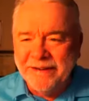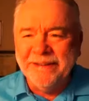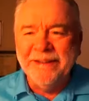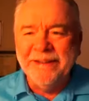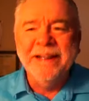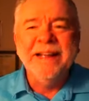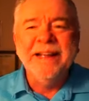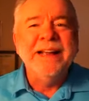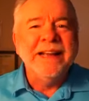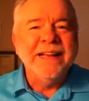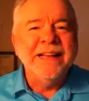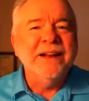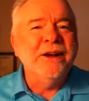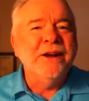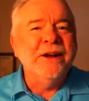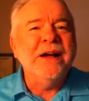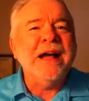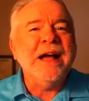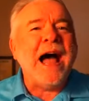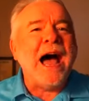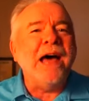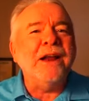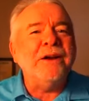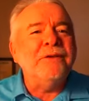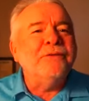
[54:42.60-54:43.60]
you know,
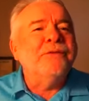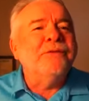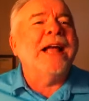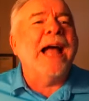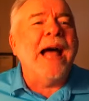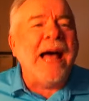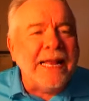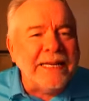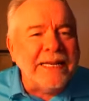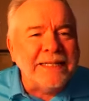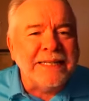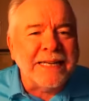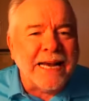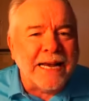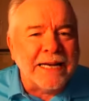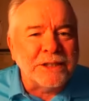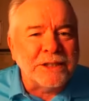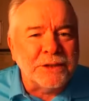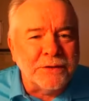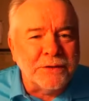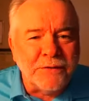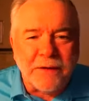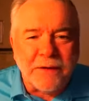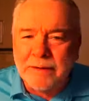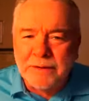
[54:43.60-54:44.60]
out of
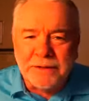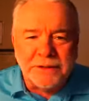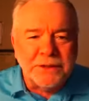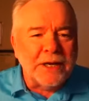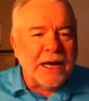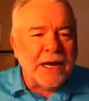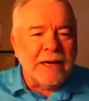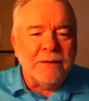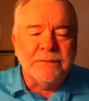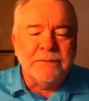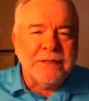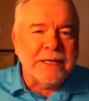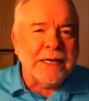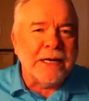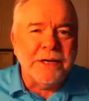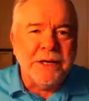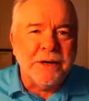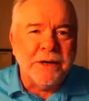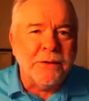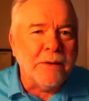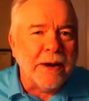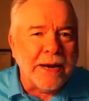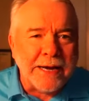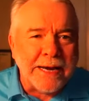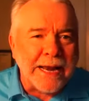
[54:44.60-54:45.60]
context. If I'm going to, I'll tell you
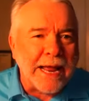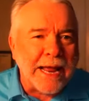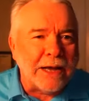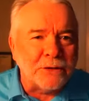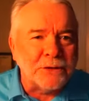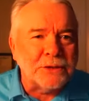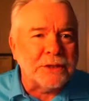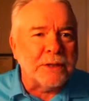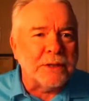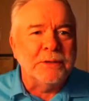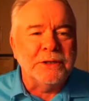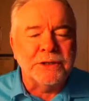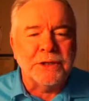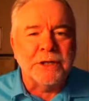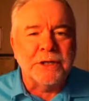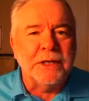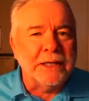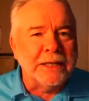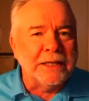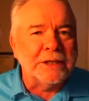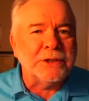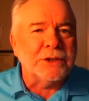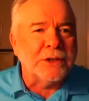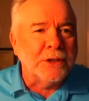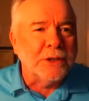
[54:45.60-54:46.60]
right now, somebody's going to
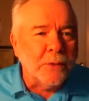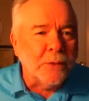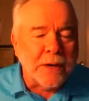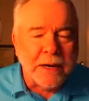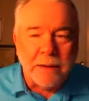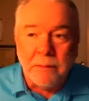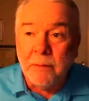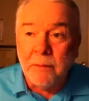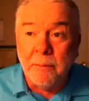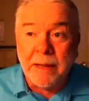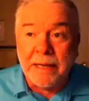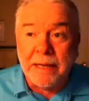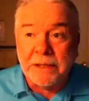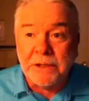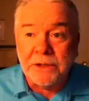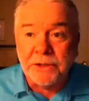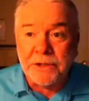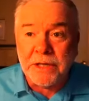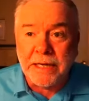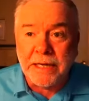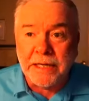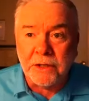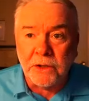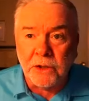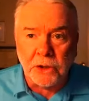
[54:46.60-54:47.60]
listen to what I'm about to
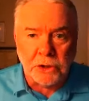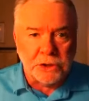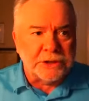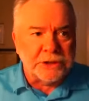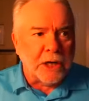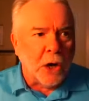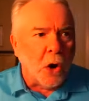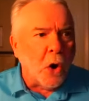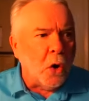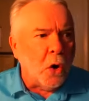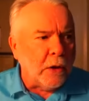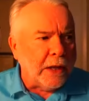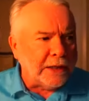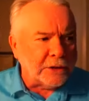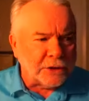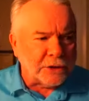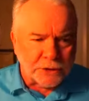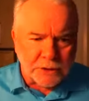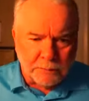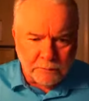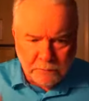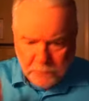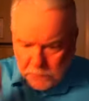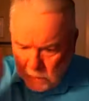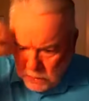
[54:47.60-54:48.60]
say, and they're going to say, "Oh, that's
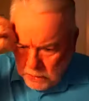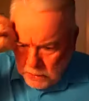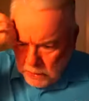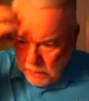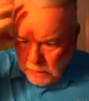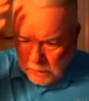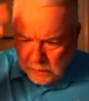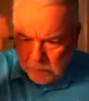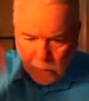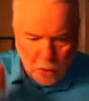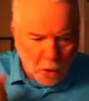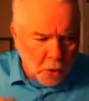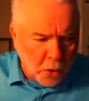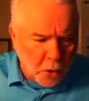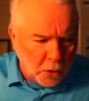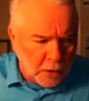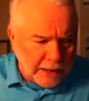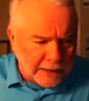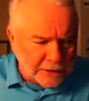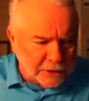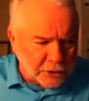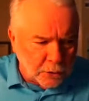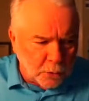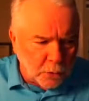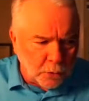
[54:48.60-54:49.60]
some." Oh,
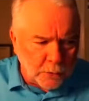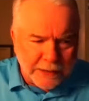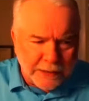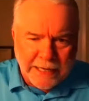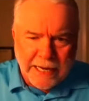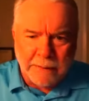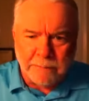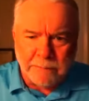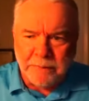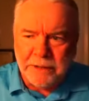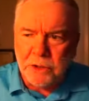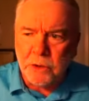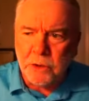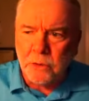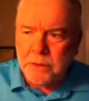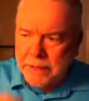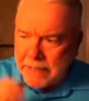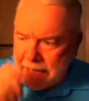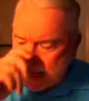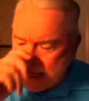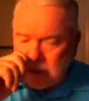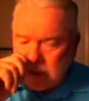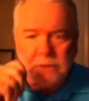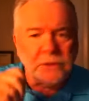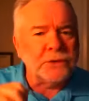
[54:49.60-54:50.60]
that's oh, we can't be doing
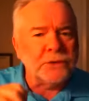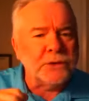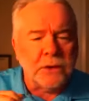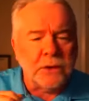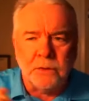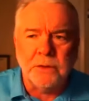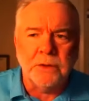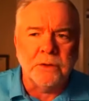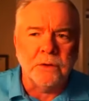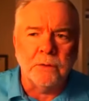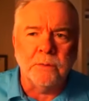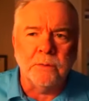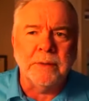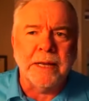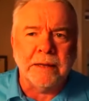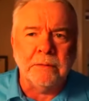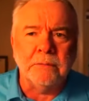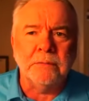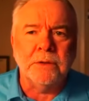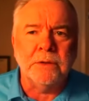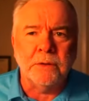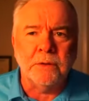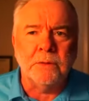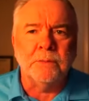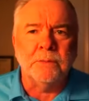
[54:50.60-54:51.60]
that, or or there
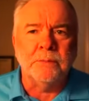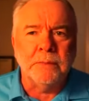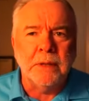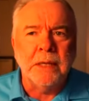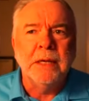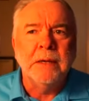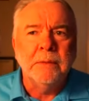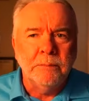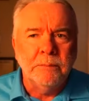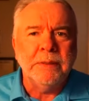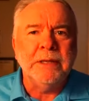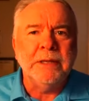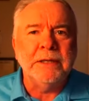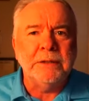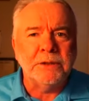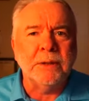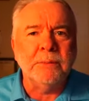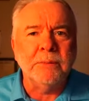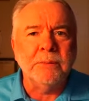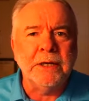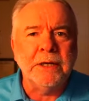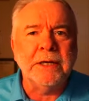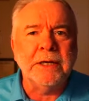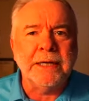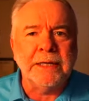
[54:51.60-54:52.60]
there'll be
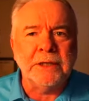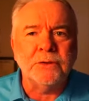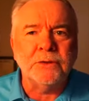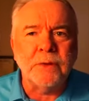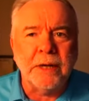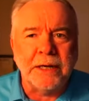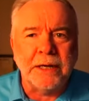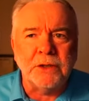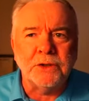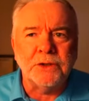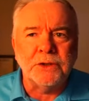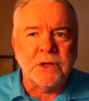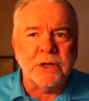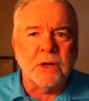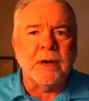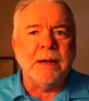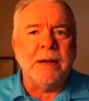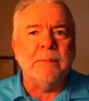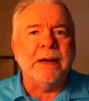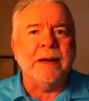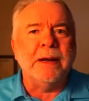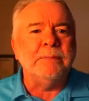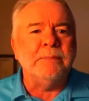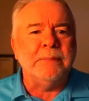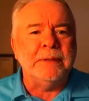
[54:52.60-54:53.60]
somebody will get triggered. So I
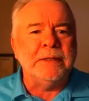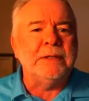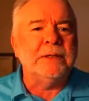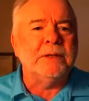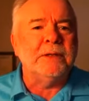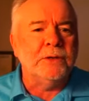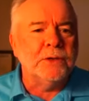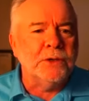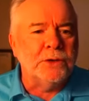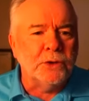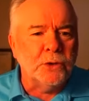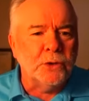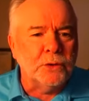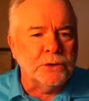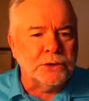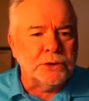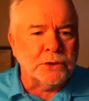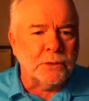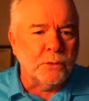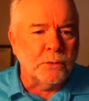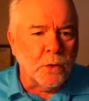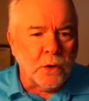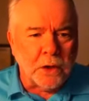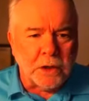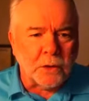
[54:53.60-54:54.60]
might be doing
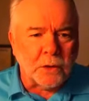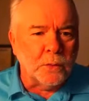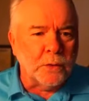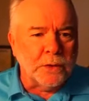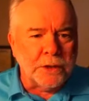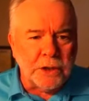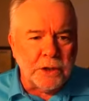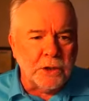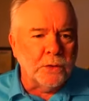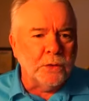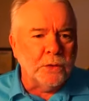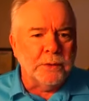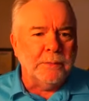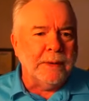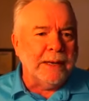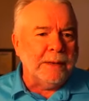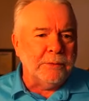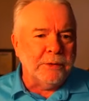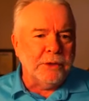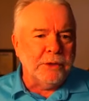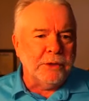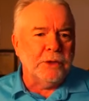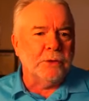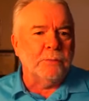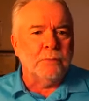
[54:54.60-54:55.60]
some work with you, and
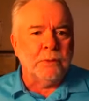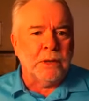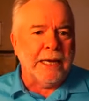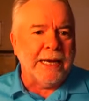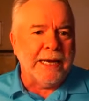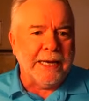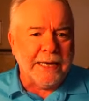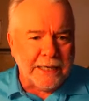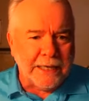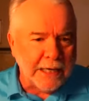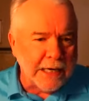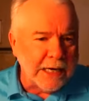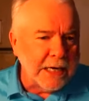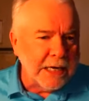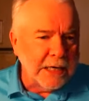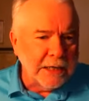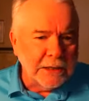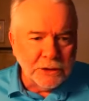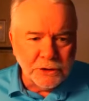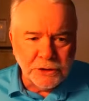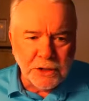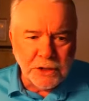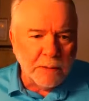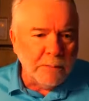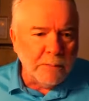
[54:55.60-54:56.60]
maybe you're playing
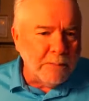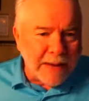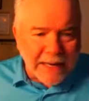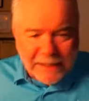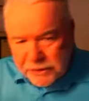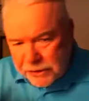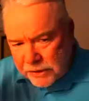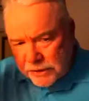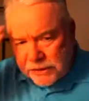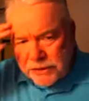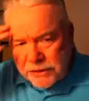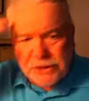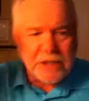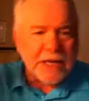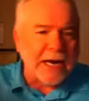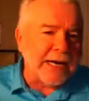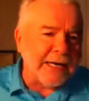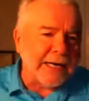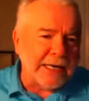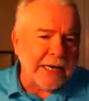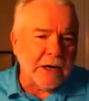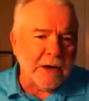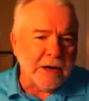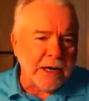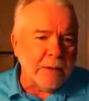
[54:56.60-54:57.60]
some message that I
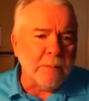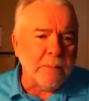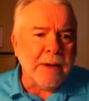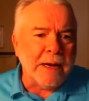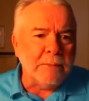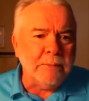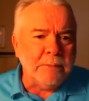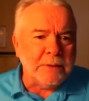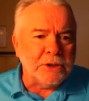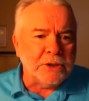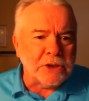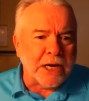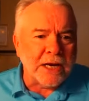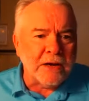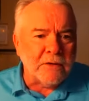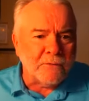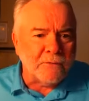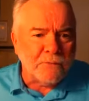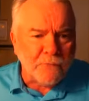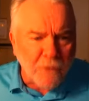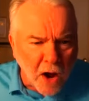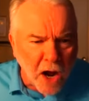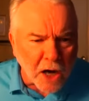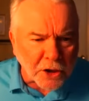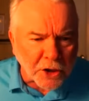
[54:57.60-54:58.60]
carry. I might be saying
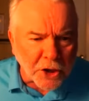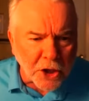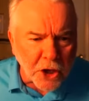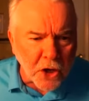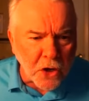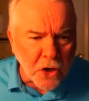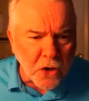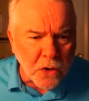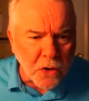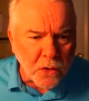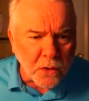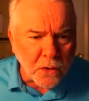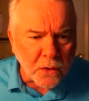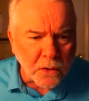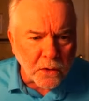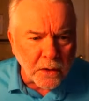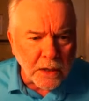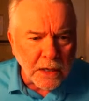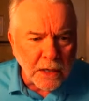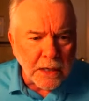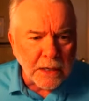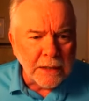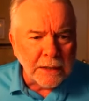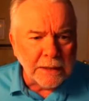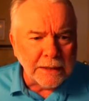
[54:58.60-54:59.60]
"fuck you,"
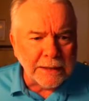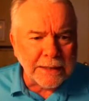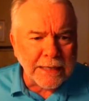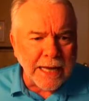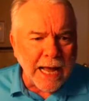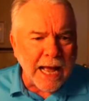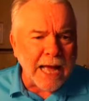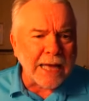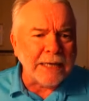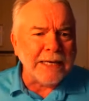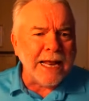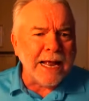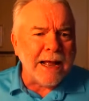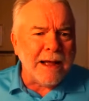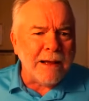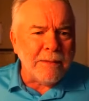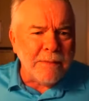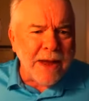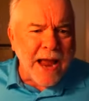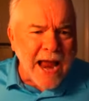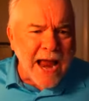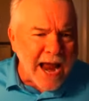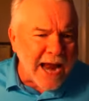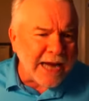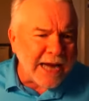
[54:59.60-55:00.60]
God, I'm
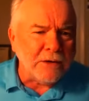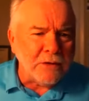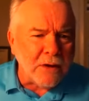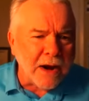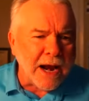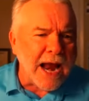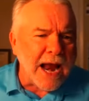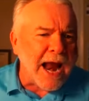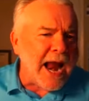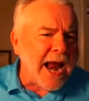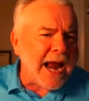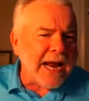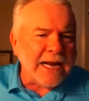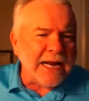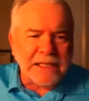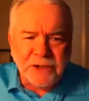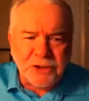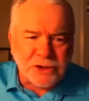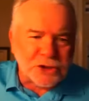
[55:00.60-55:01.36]
angry and